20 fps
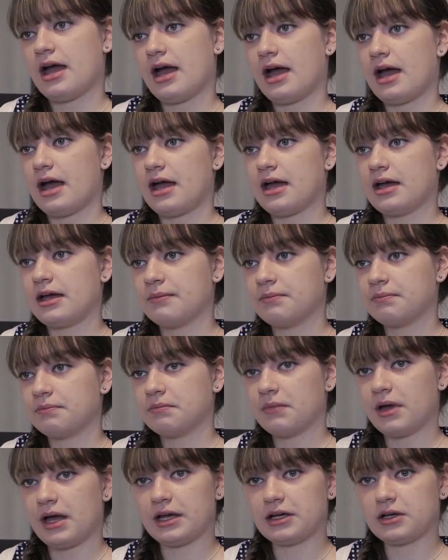
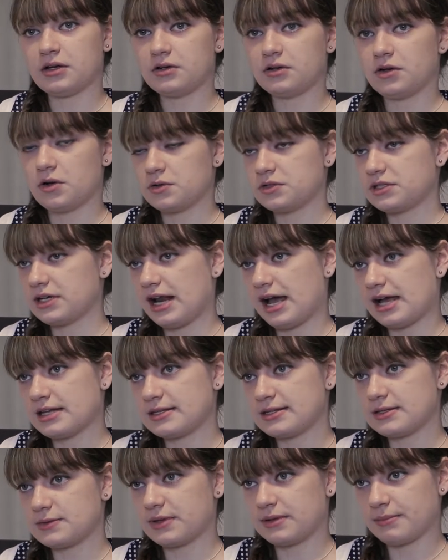I go to
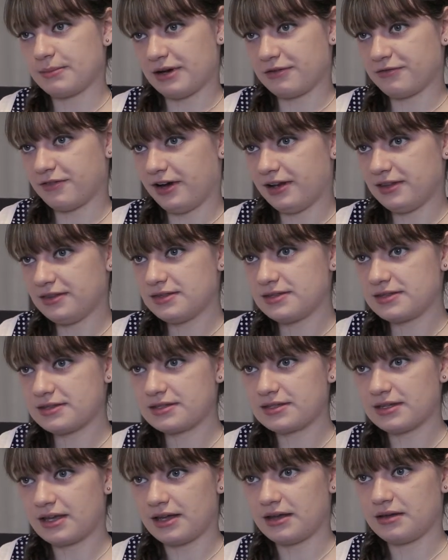classes with my
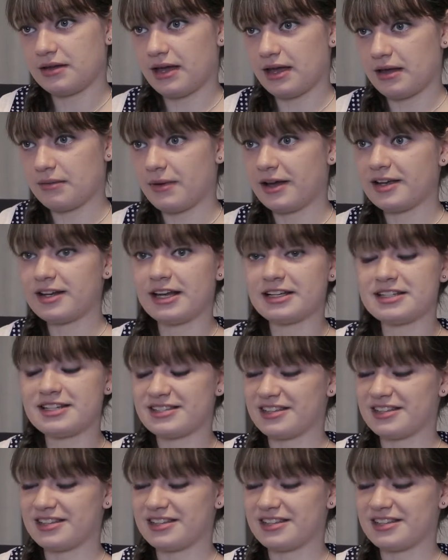friends. I like to